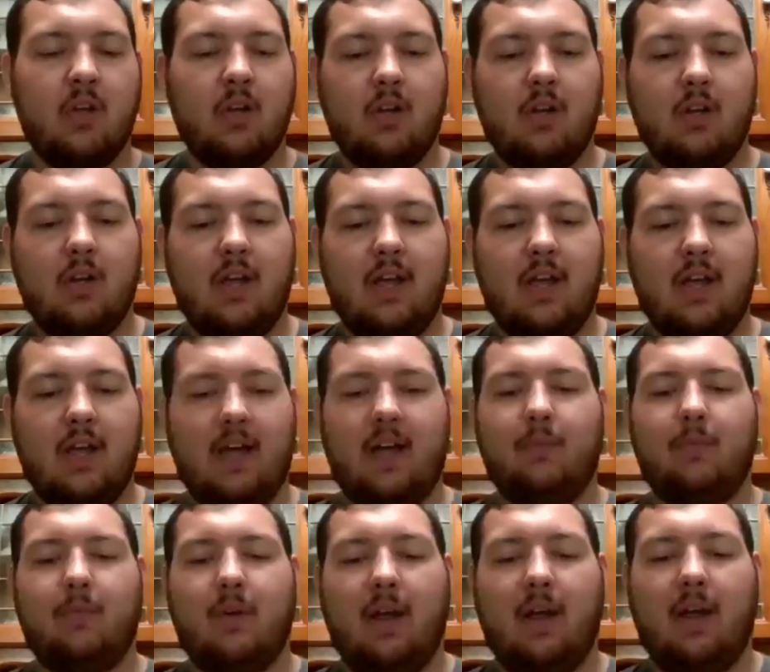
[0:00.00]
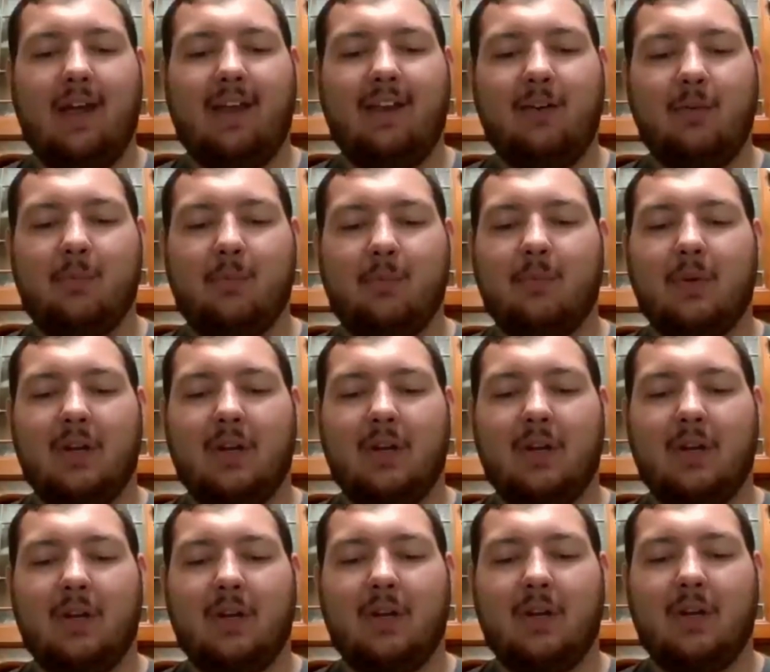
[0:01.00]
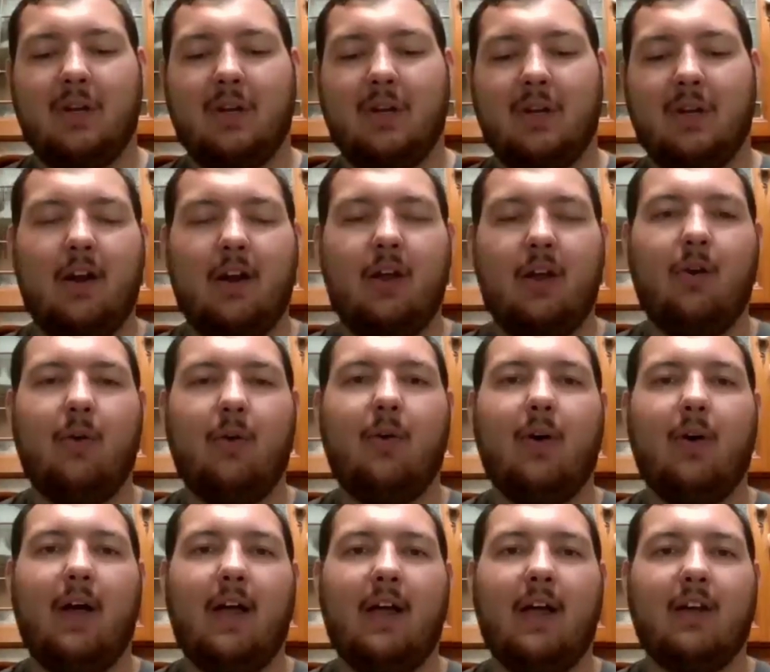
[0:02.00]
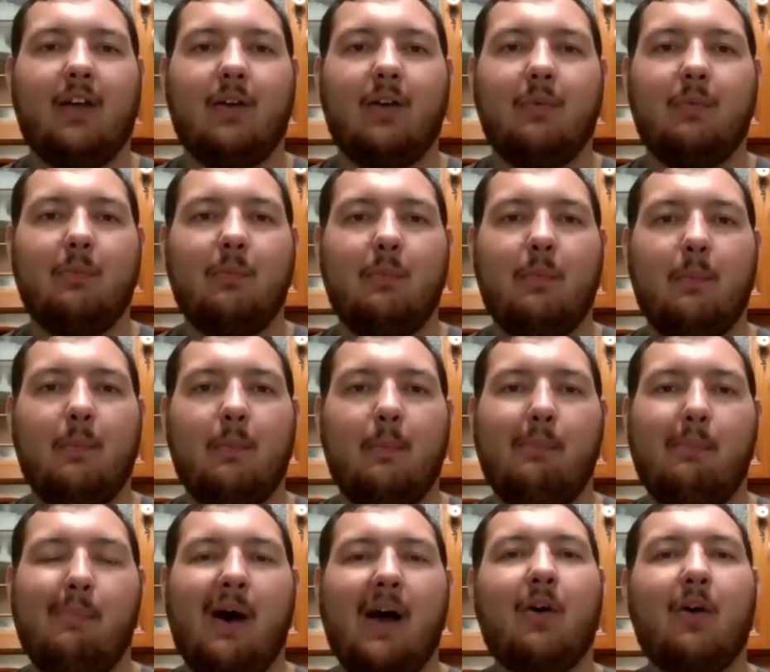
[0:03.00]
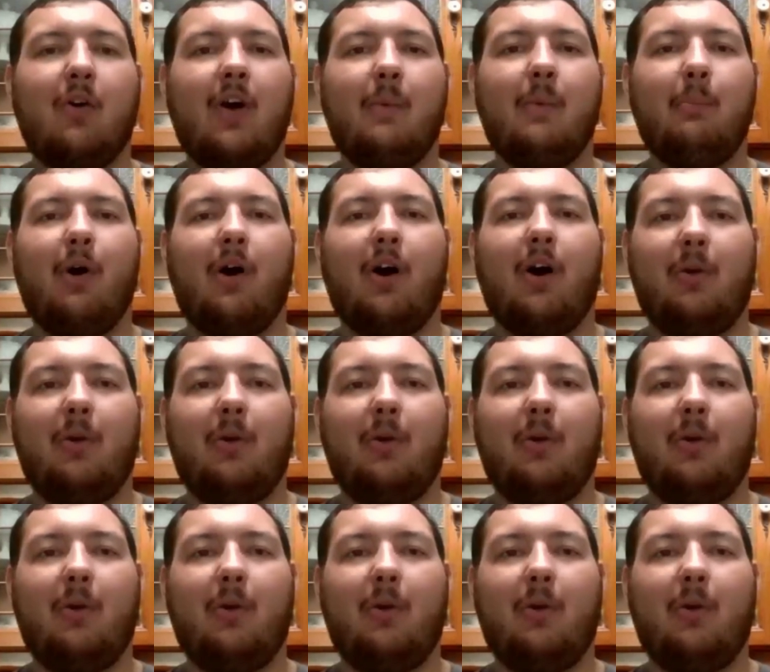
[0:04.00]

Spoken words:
Yeah, and I know like my grandpa,